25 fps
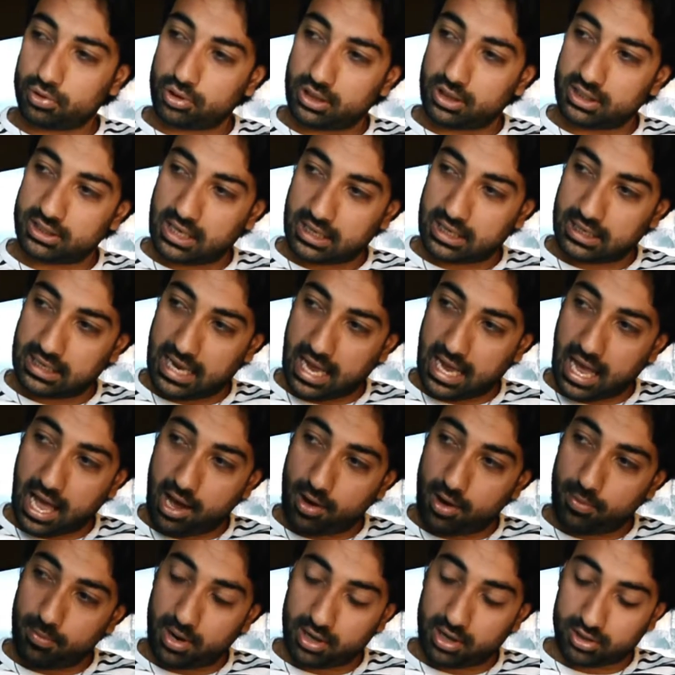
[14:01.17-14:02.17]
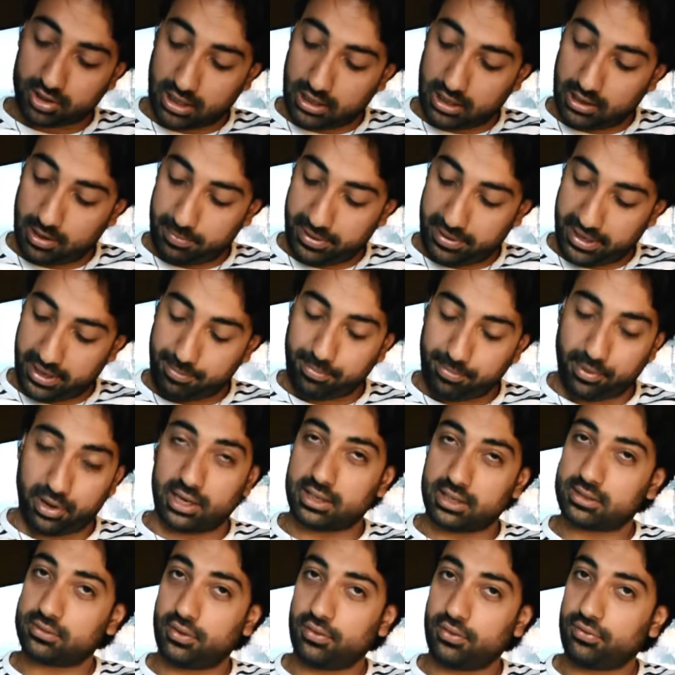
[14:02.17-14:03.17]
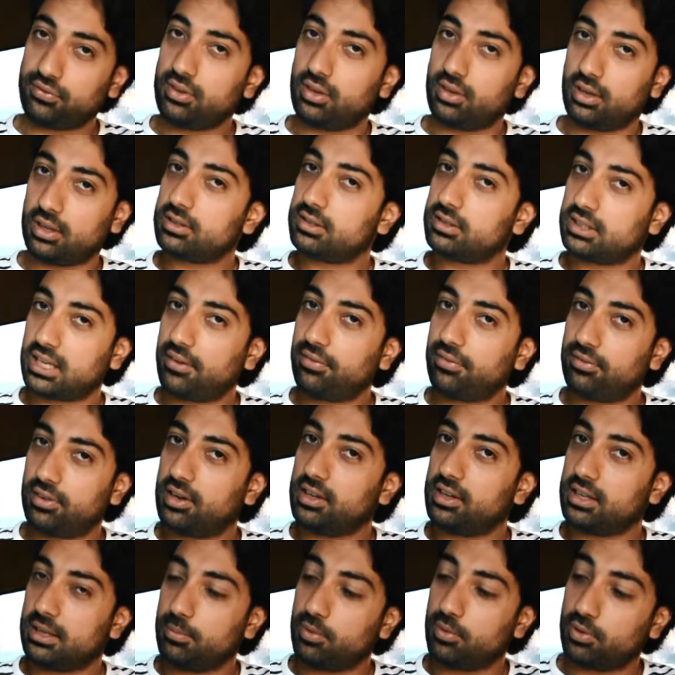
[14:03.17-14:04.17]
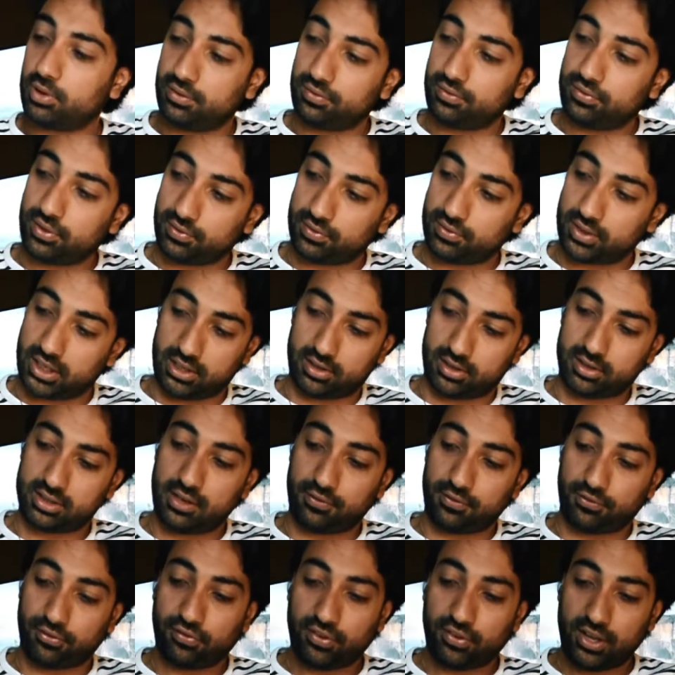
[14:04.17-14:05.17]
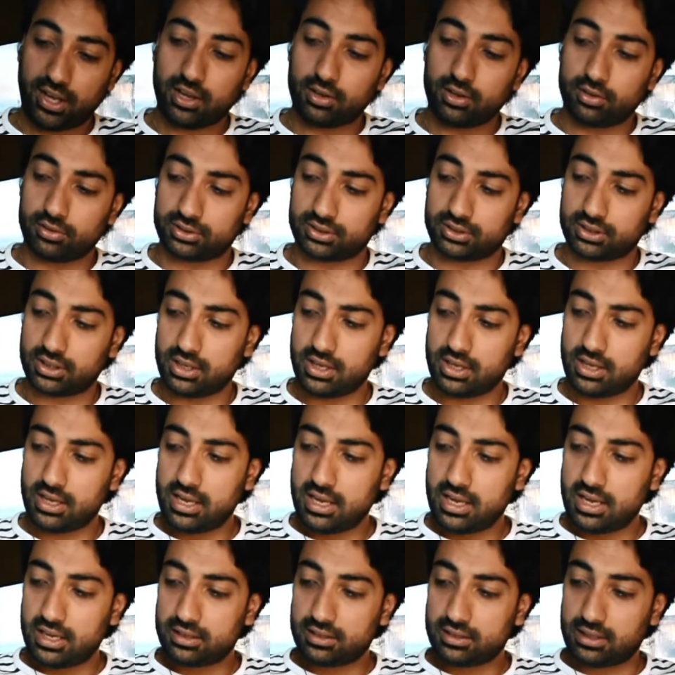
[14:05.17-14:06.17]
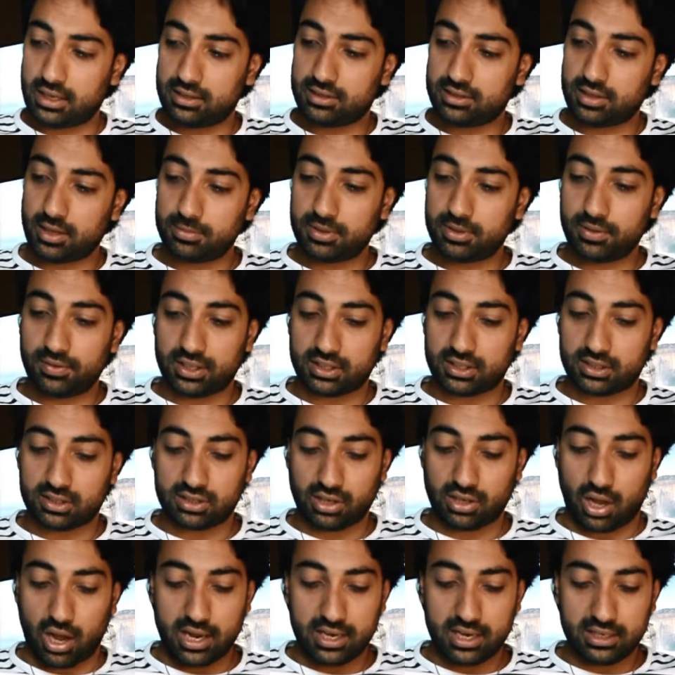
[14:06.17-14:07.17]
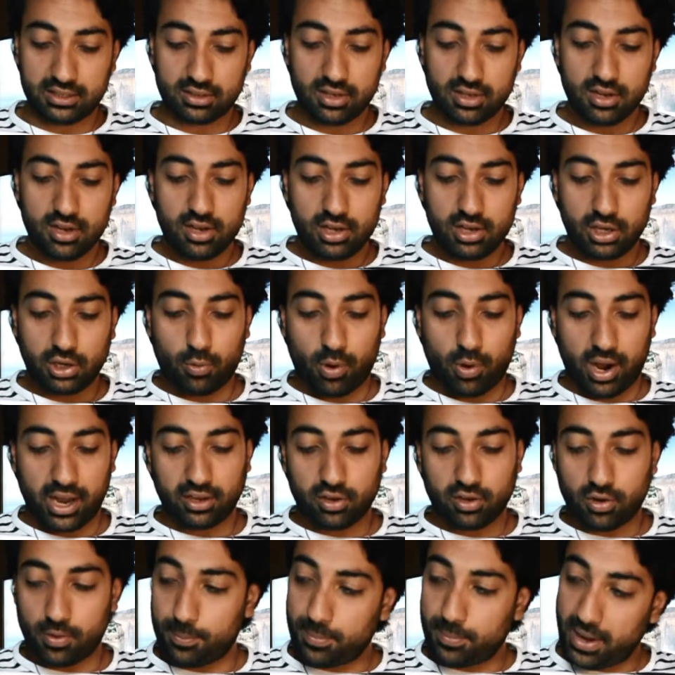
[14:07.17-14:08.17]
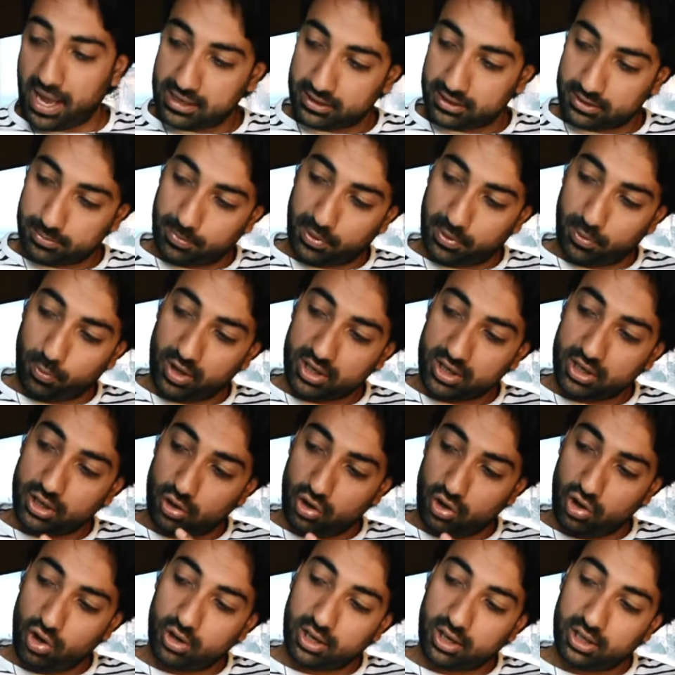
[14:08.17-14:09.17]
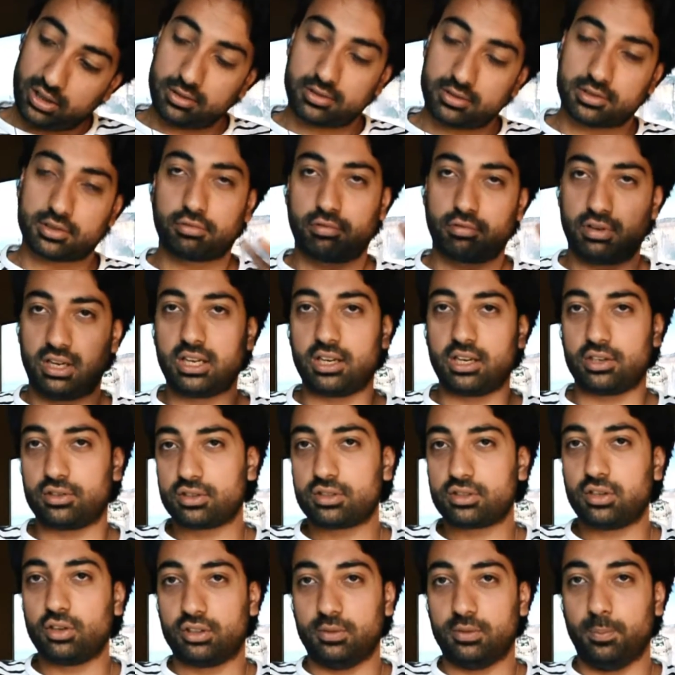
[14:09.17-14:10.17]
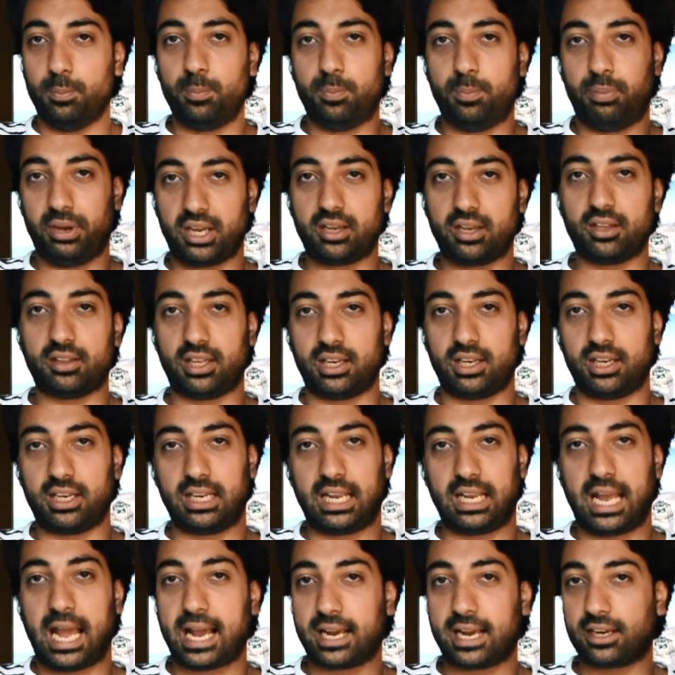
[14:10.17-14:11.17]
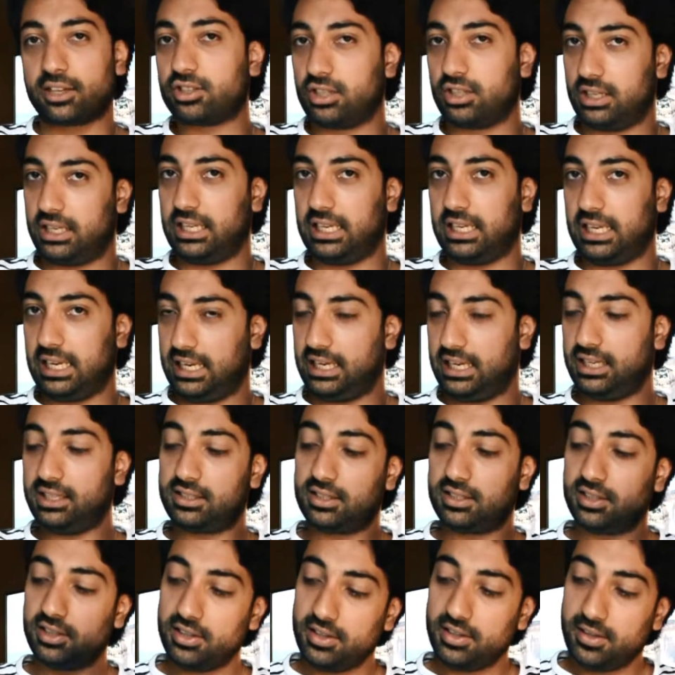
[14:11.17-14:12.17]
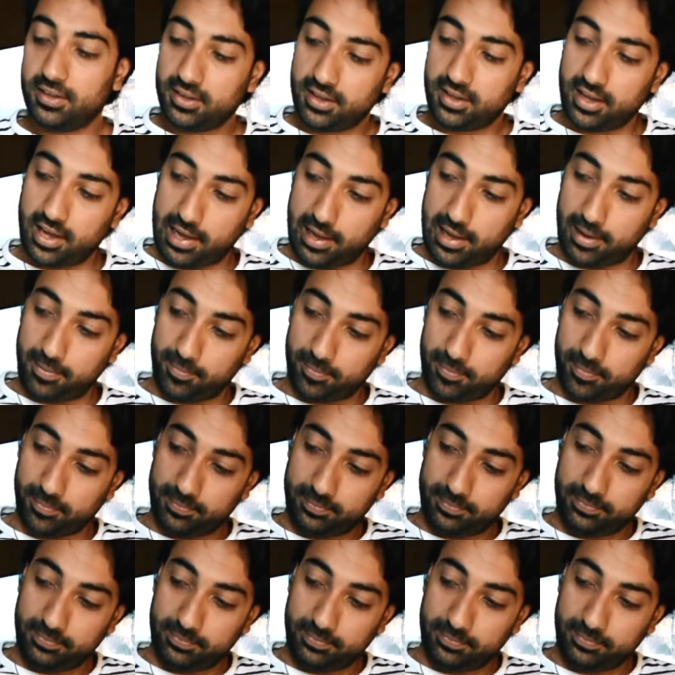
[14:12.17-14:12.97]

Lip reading: sure exactly how much and a bit, but it's definitely more than 15, because it feels, in terms of its size, quite compact. But when you look at the screen, it just looks bigger than it actually is. And